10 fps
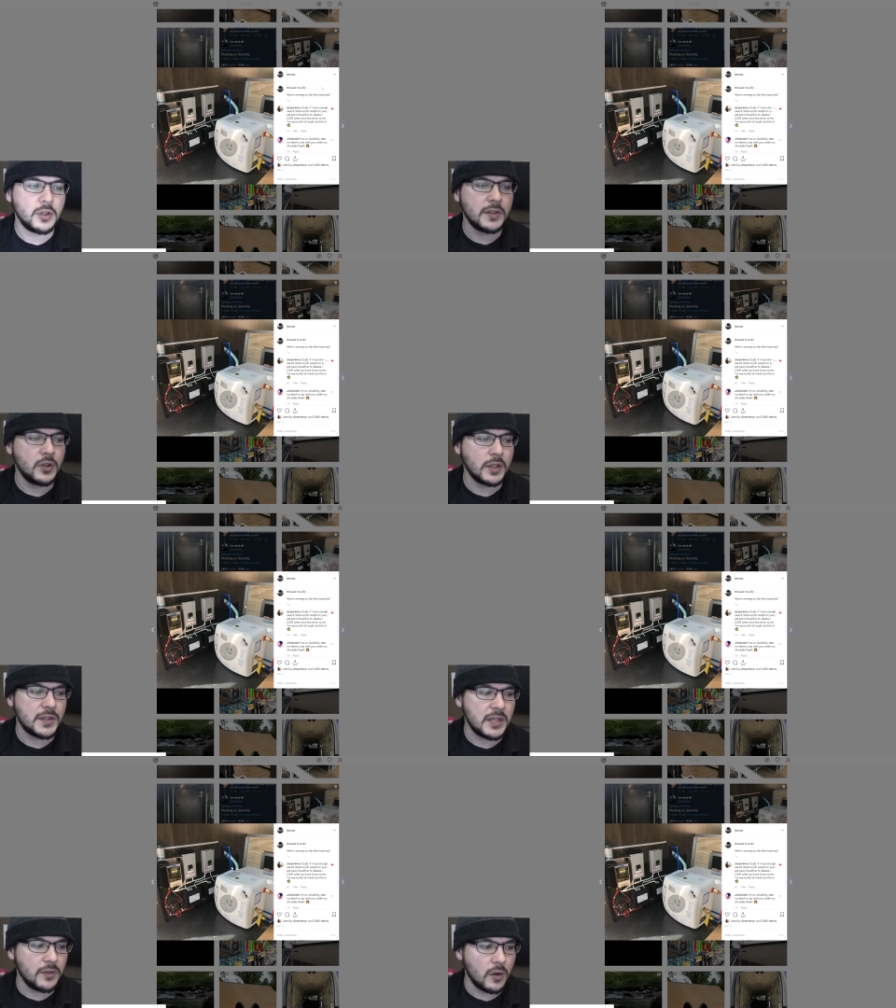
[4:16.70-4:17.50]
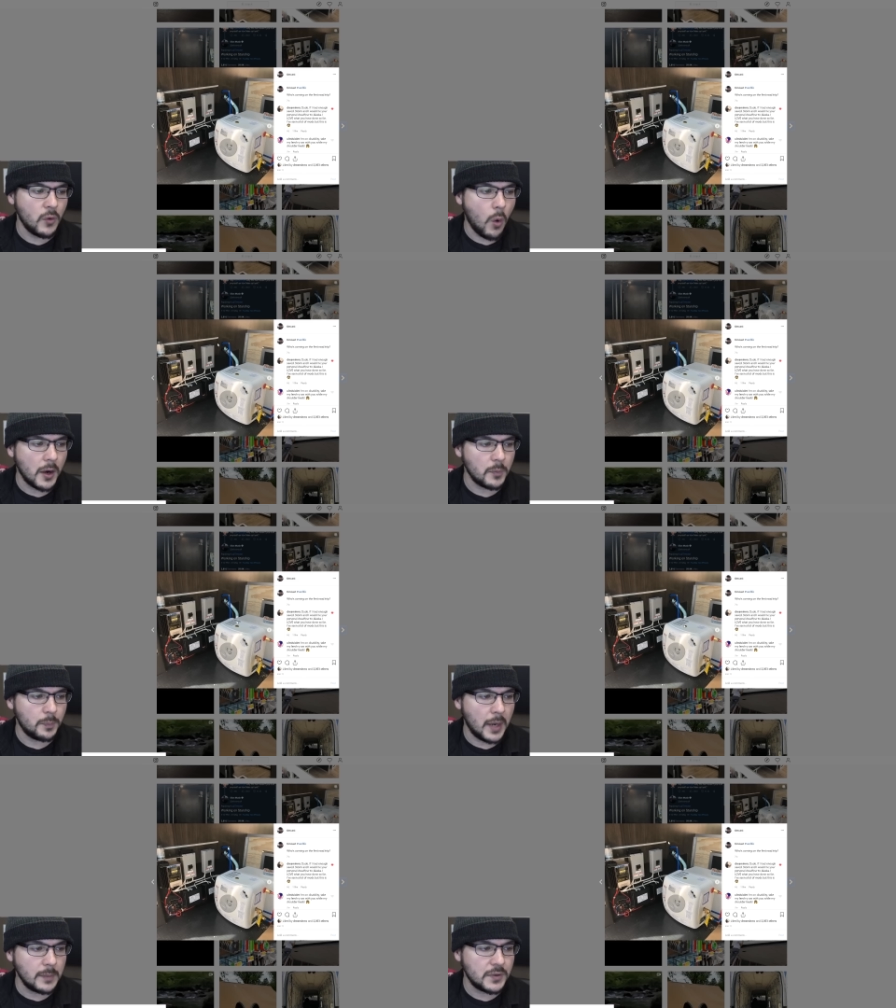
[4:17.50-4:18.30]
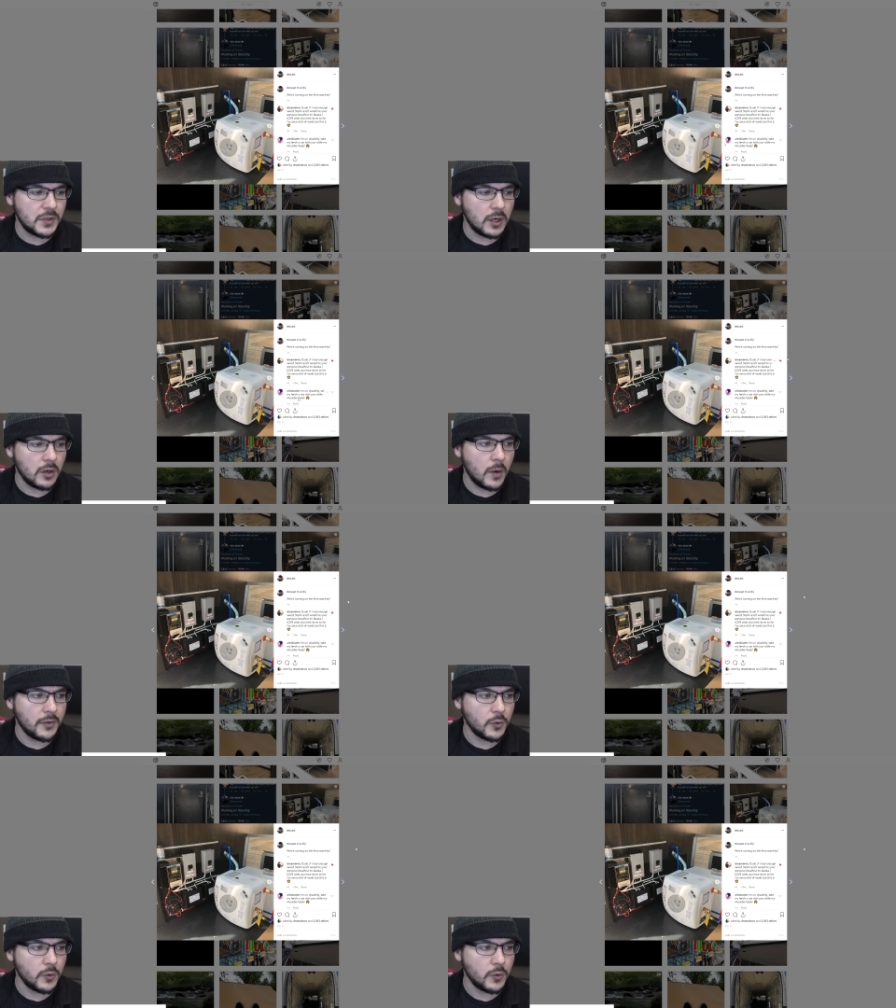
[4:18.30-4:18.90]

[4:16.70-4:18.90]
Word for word: you can see the water pipes, you know, going through